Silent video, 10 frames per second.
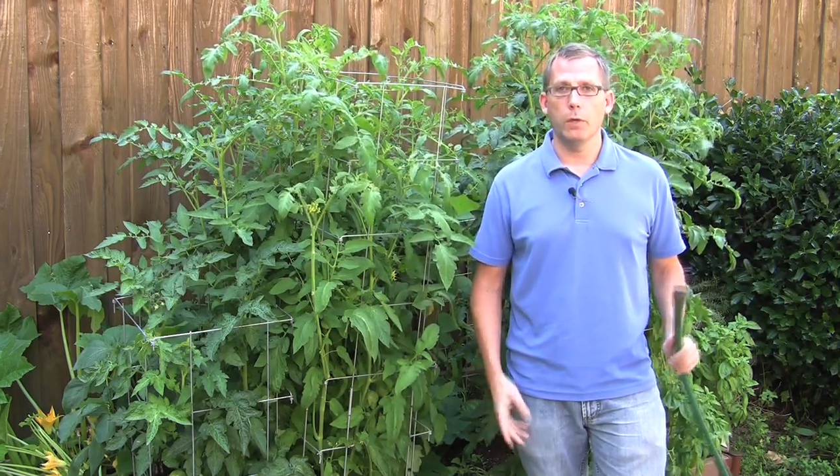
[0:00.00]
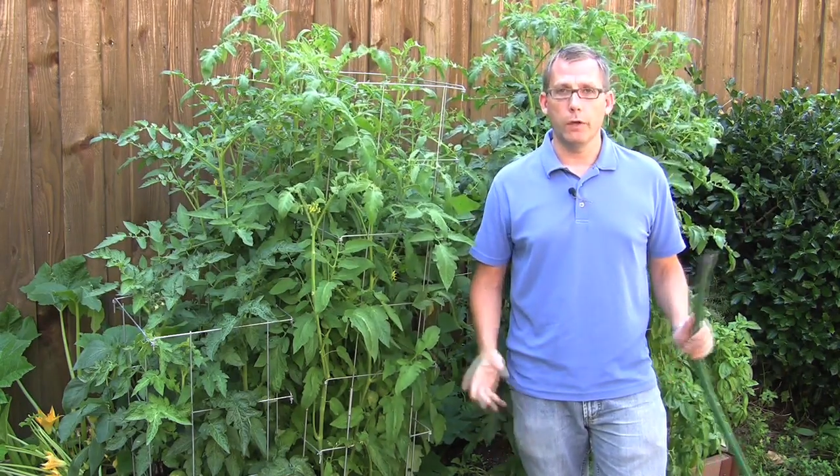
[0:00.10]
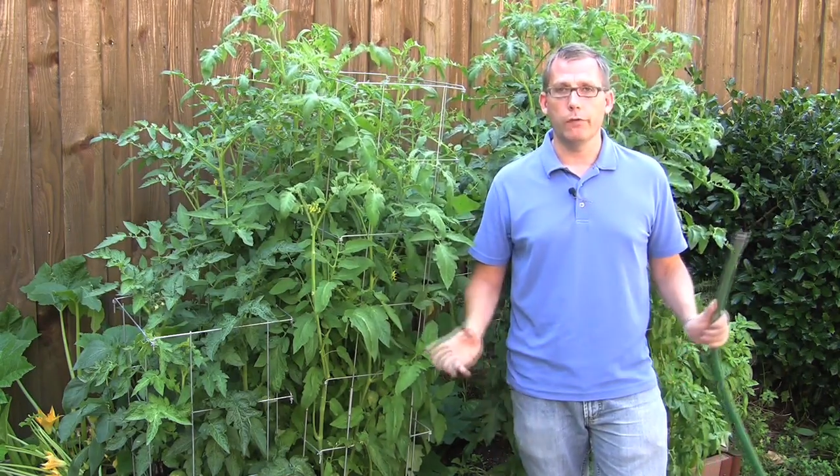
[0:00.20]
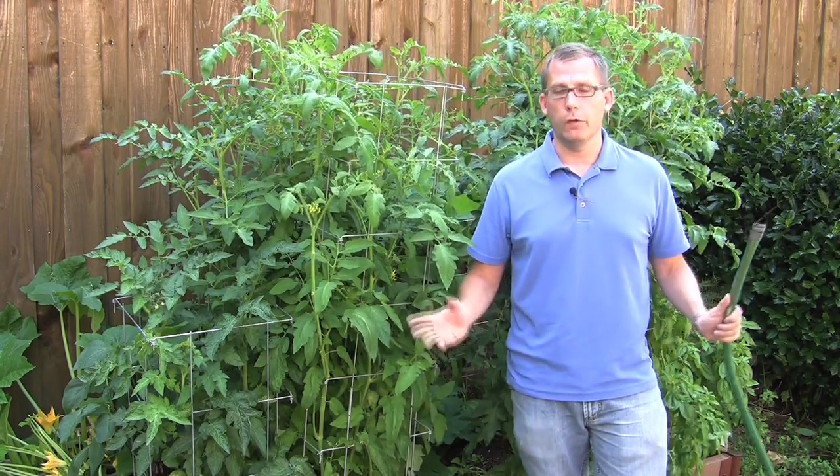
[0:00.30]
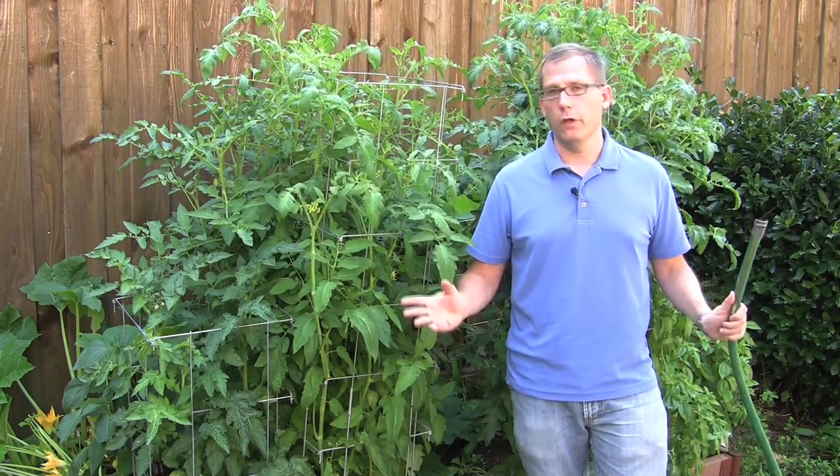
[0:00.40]

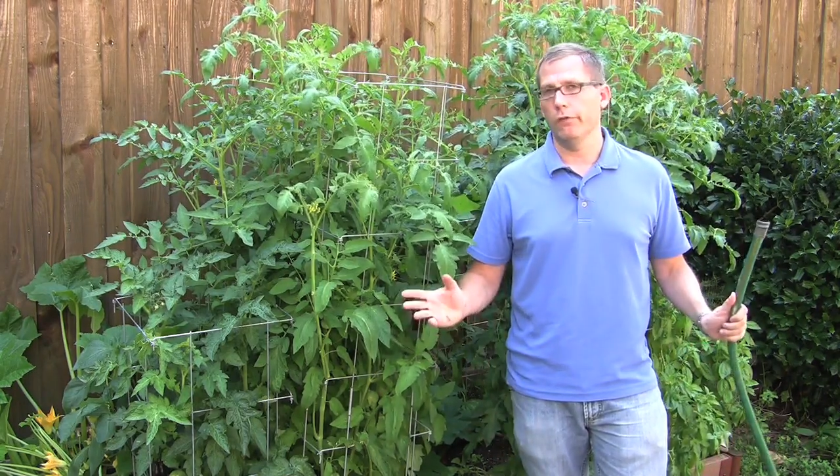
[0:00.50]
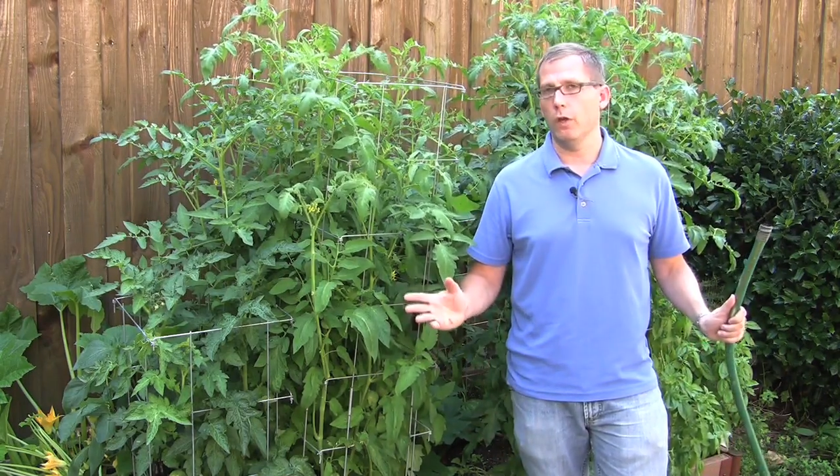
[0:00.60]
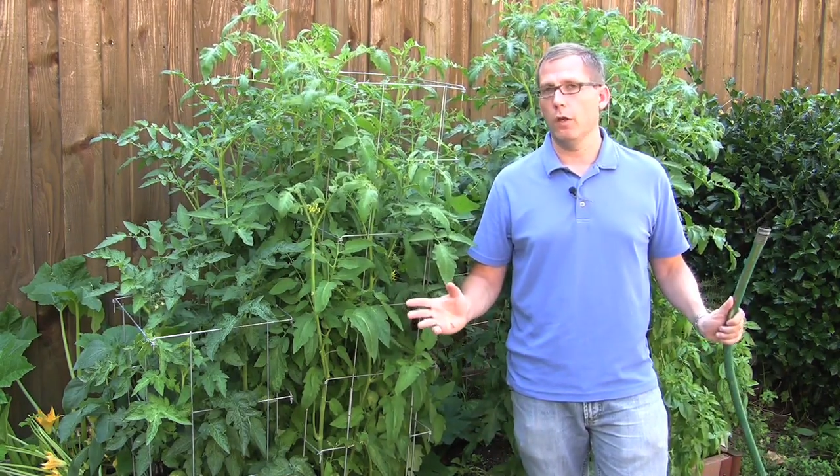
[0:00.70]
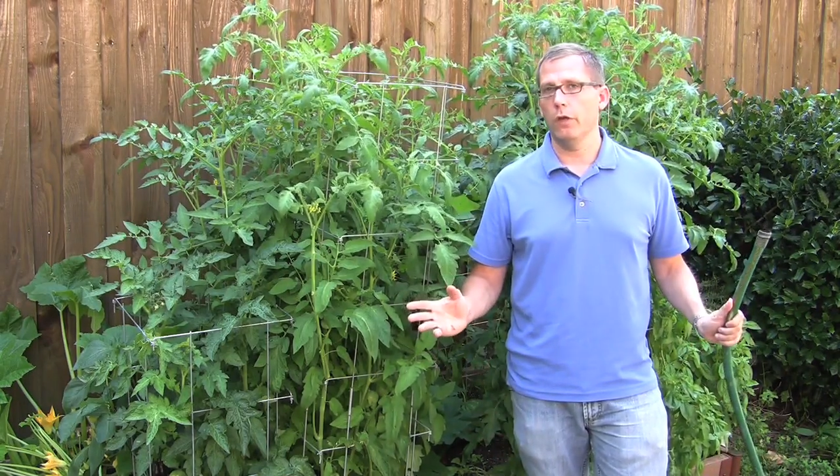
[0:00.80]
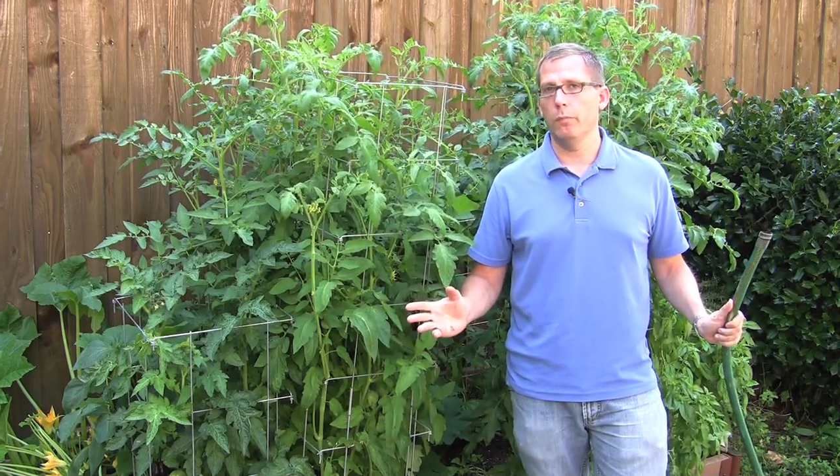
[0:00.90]
because it's
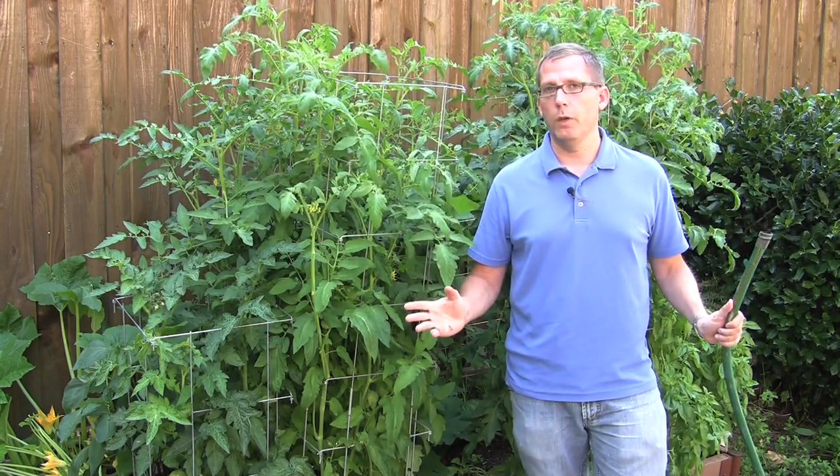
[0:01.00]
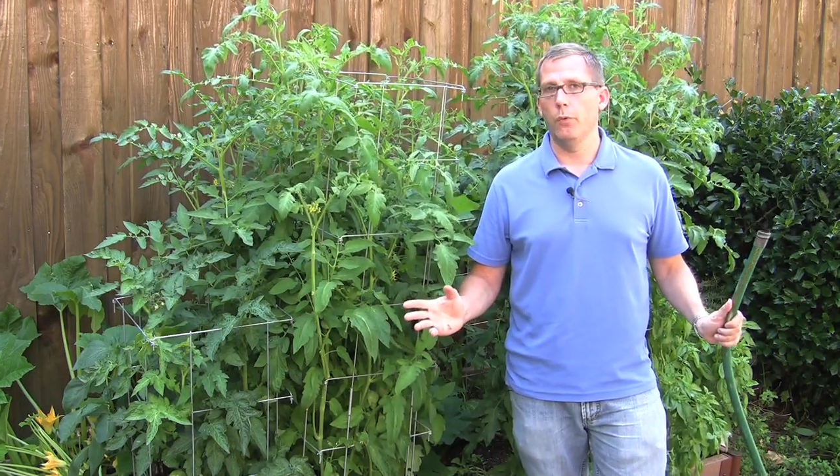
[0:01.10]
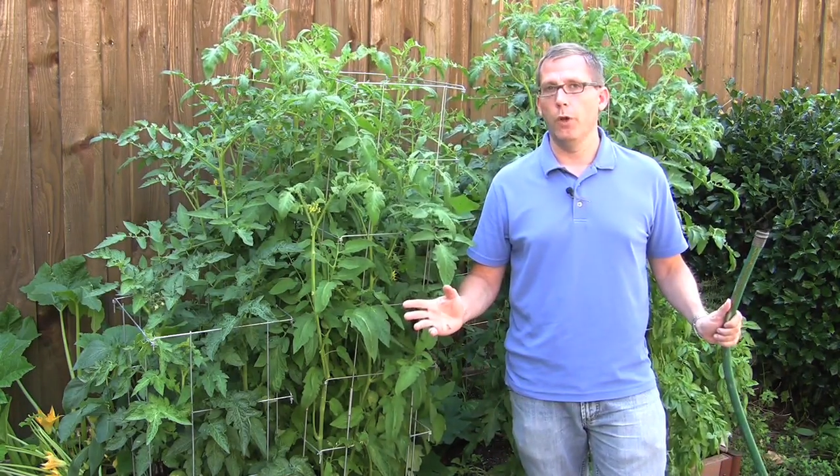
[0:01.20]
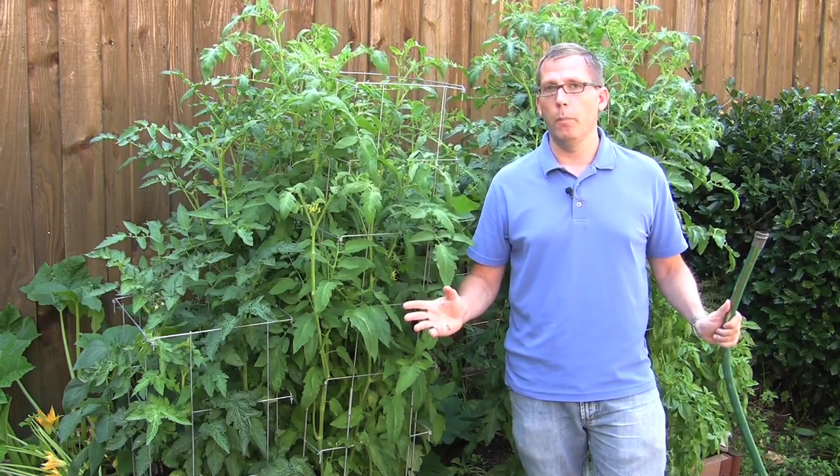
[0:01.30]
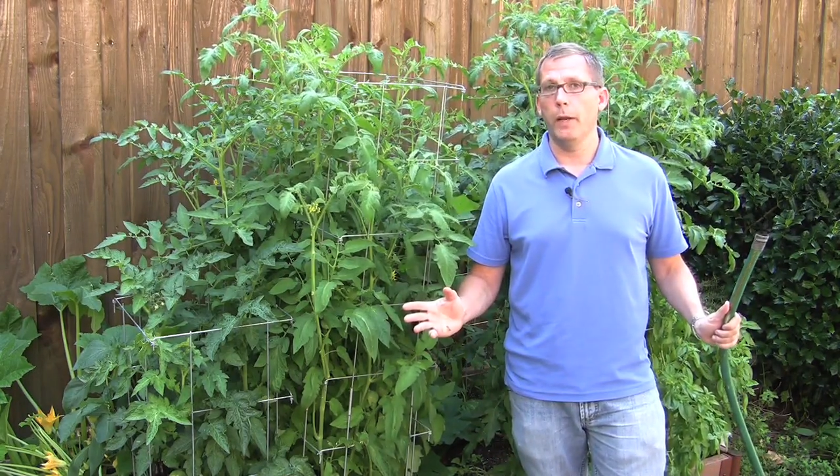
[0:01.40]
going to get to be
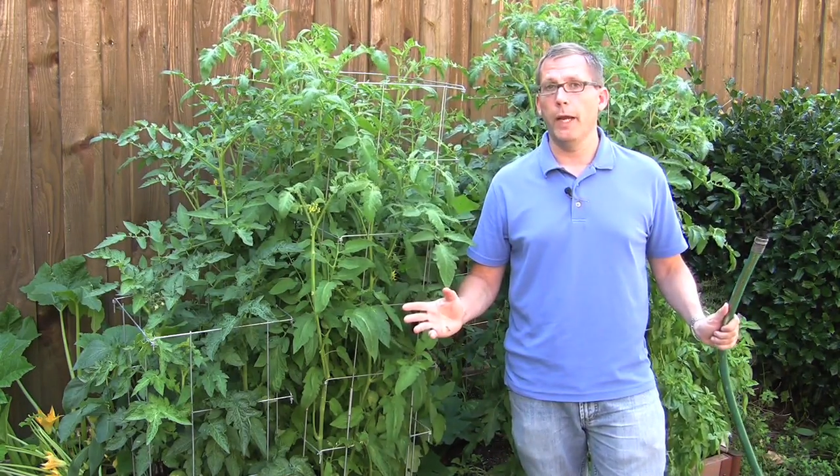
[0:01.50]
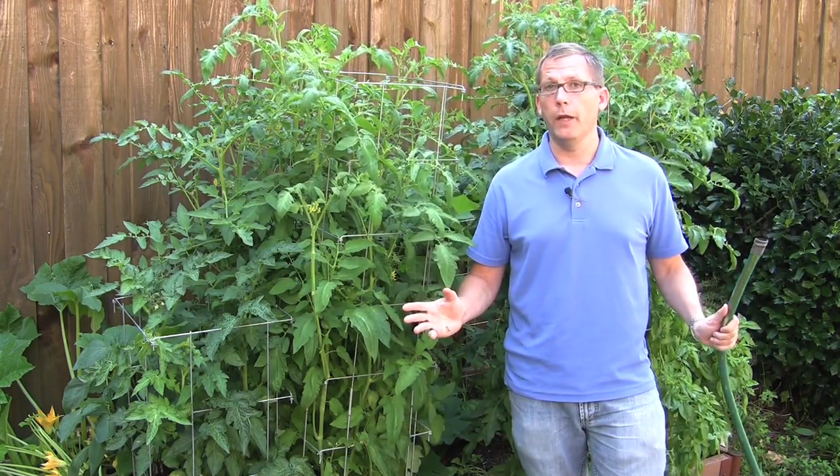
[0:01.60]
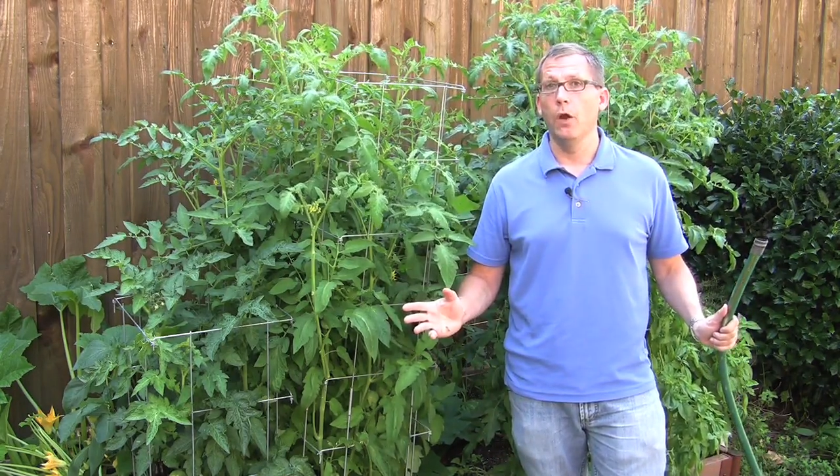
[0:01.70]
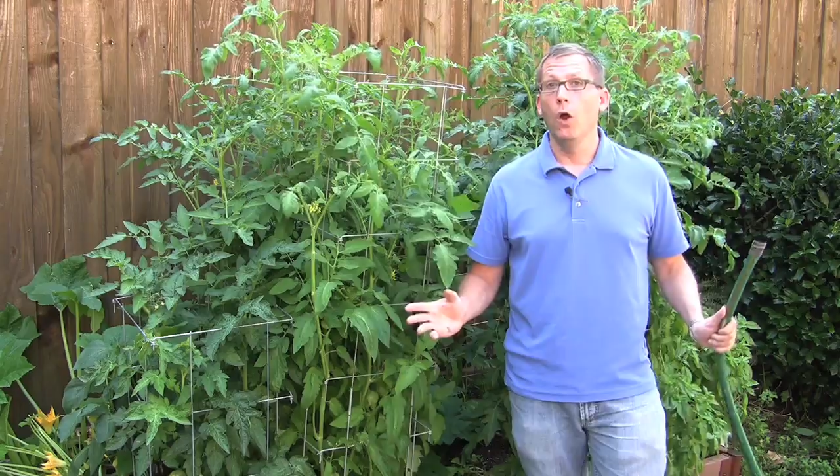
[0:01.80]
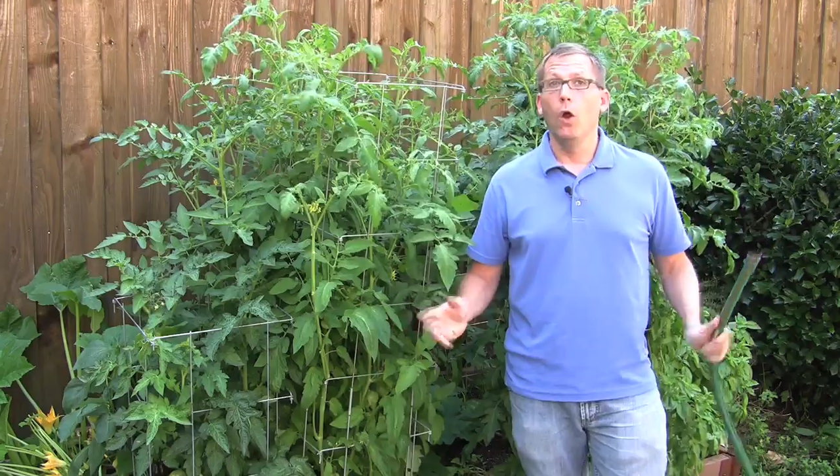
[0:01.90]
a real pain.